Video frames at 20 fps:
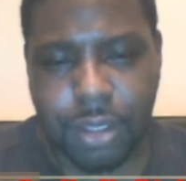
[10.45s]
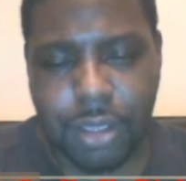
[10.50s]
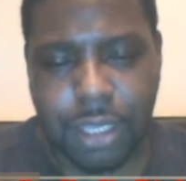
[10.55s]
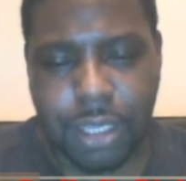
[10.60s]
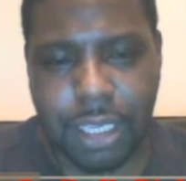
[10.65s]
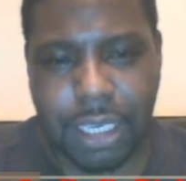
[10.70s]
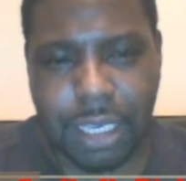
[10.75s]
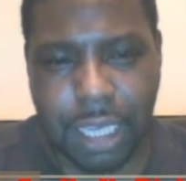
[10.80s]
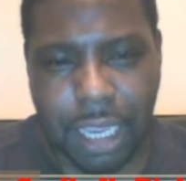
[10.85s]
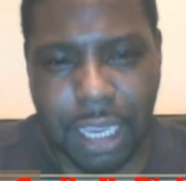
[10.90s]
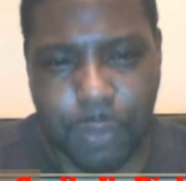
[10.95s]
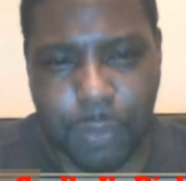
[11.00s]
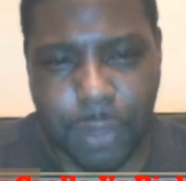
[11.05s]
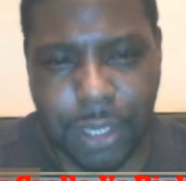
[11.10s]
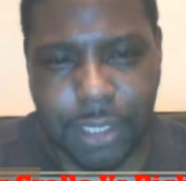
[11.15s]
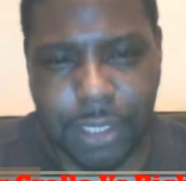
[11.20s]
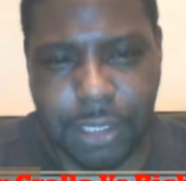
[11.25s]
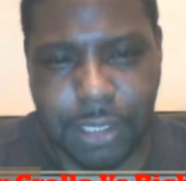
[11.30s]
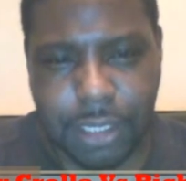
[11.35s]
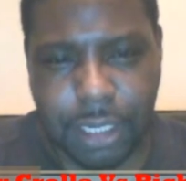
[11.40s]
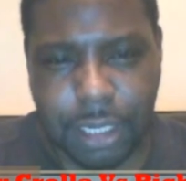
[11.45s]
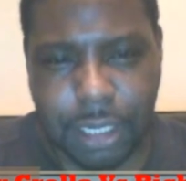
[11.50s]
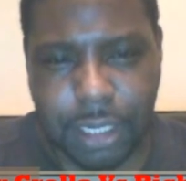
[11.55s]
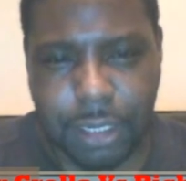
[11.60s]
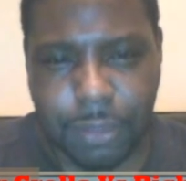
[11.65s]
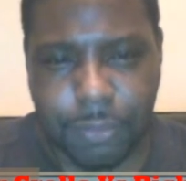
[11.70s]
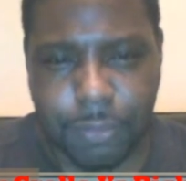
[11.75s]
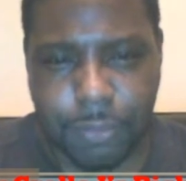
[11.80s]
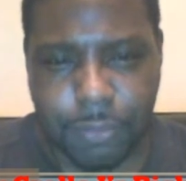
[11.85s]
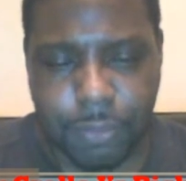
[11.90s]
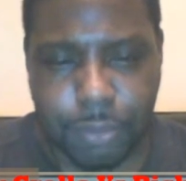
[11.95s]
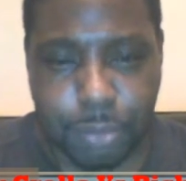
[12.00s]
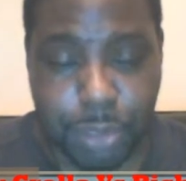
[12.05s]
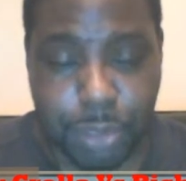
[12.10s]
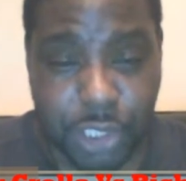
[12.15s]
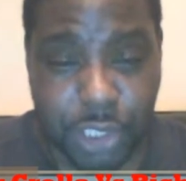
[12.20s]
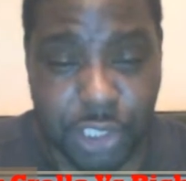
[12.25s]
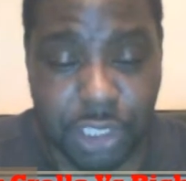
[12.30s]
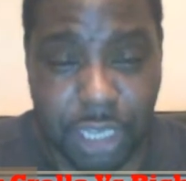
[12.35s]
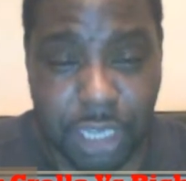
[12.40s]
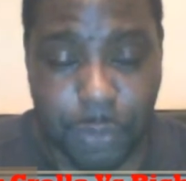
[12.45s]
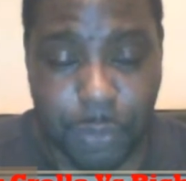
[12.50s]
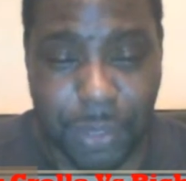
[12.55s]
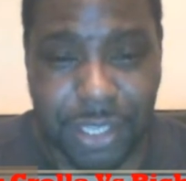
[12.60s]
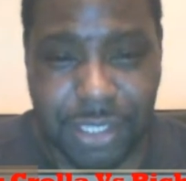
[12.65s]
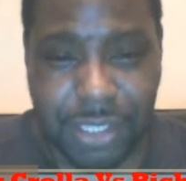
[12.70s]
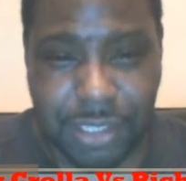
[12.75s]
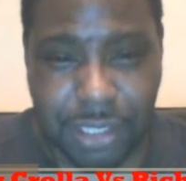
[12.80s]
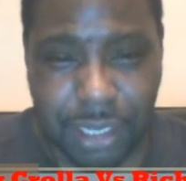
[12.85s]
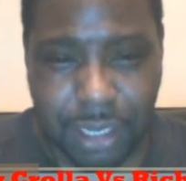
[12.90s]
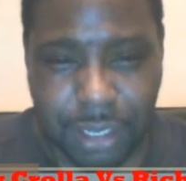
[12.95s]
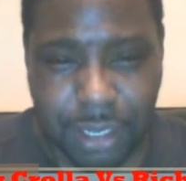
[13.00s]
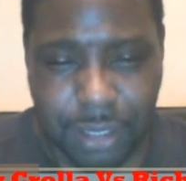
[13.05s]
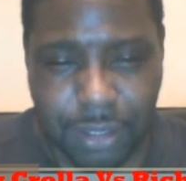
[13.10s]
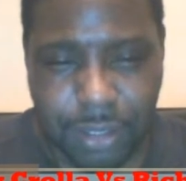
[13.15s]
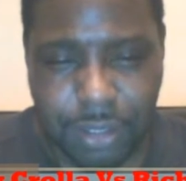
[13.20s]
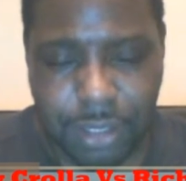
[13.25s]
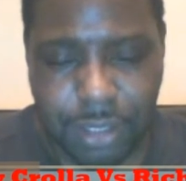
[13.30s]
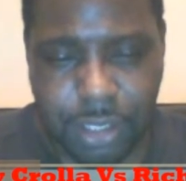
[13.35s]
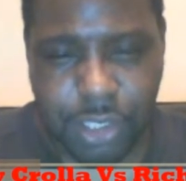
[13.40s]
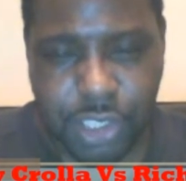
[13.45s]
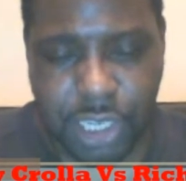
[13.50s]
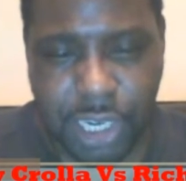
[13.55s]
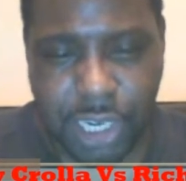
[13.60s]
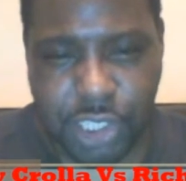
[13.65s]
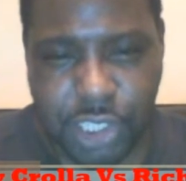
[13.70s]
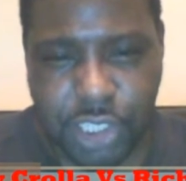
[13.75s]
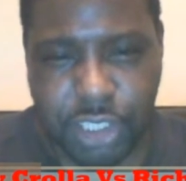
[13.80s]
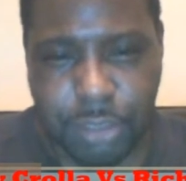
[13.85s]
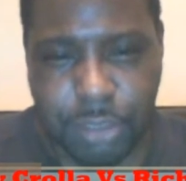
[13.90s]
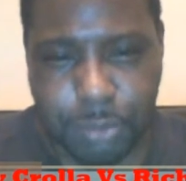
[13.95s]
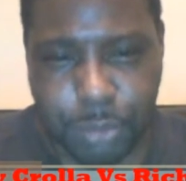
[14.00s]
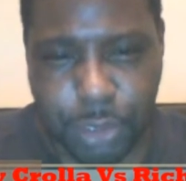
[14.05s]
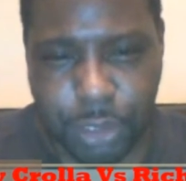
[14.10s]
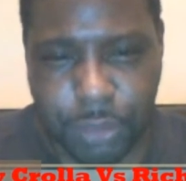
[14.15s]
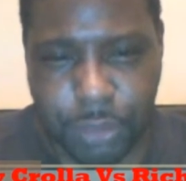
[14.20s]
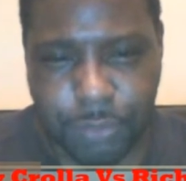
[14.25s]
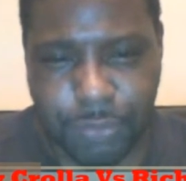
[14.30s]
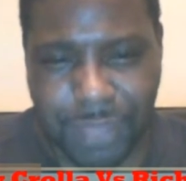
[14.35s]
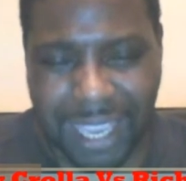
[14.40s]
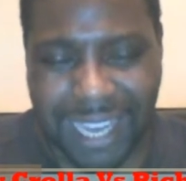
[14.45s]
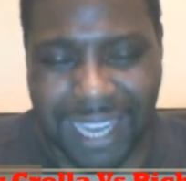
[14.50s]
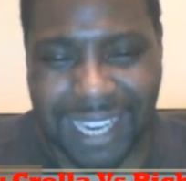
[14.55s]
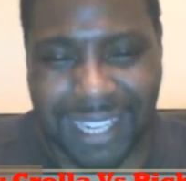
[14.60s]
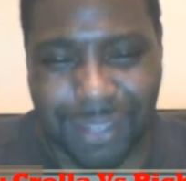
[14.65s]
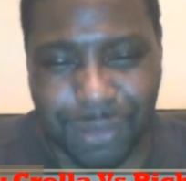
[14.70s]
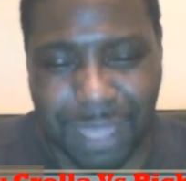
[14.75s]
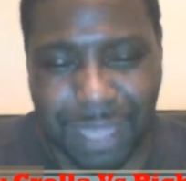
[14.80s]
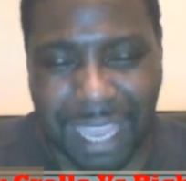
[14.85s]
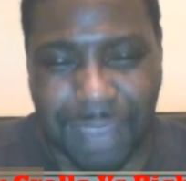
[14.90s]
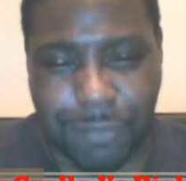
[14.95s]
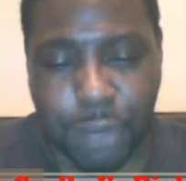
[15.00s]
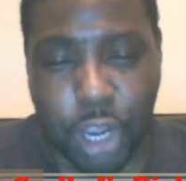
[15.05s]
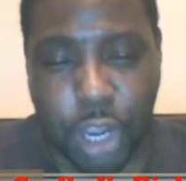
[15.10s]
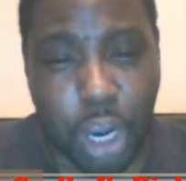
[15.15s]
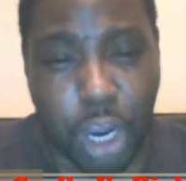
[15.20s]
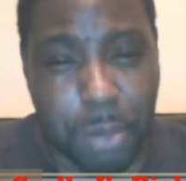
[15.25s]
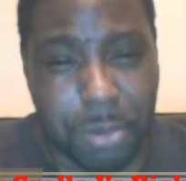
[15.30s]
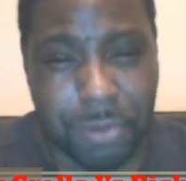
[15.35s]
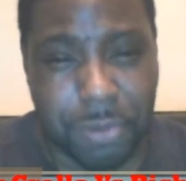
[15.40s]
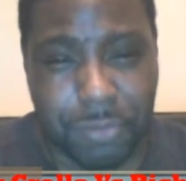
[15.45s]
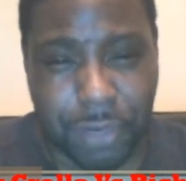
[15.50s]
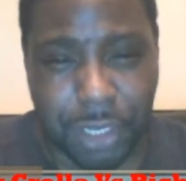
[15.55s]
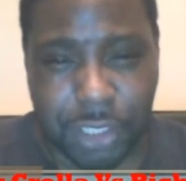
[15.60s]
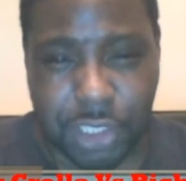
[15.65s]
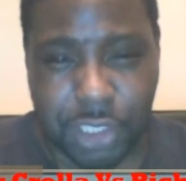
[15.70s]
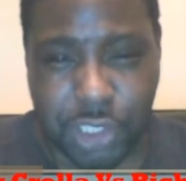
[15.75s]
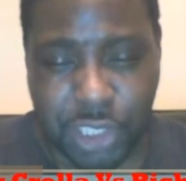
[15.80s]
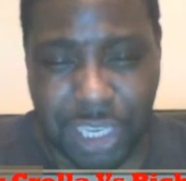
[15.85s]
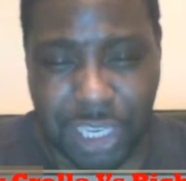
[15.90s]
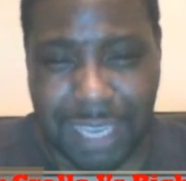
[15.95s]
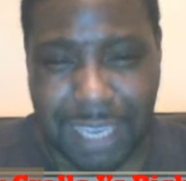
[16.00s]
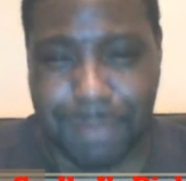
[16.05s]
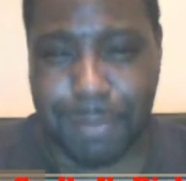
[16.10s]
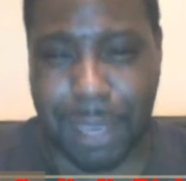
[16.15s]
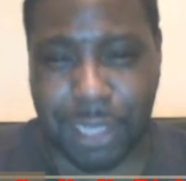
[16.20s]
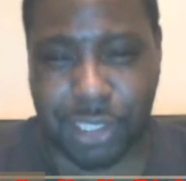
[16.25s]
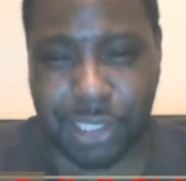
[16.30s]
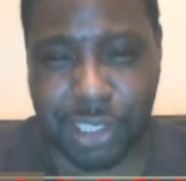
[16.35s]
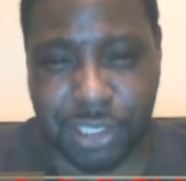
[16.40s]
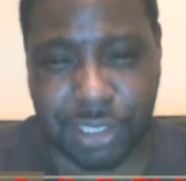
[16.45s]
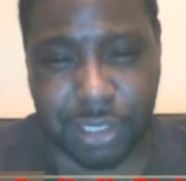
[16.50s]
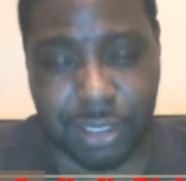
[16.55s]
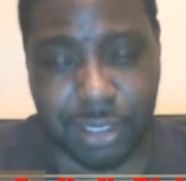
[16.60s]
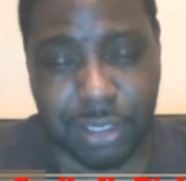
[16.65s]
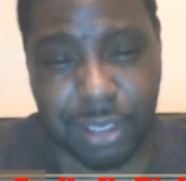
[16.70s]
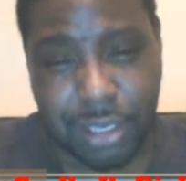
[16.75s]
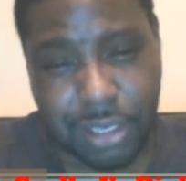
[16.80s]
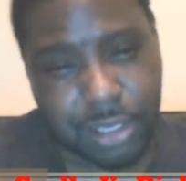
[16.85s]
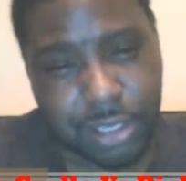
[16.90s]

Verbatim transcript: The lightweight star, British lightweight star, challenges Abril, and he'll have home advantage in Manchester.